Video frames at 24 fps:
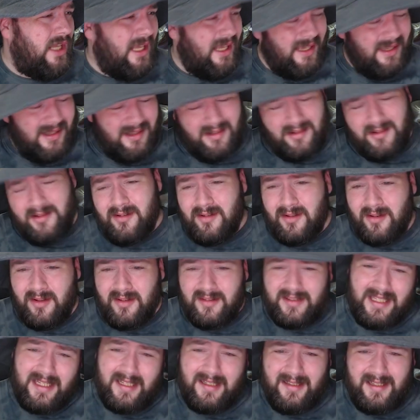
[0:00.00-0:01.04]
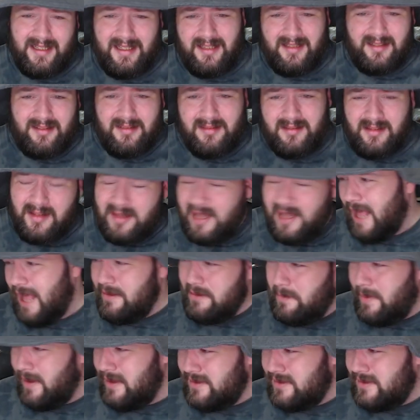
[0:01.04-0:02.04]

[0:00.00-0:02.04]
yeah, Dean Deedle and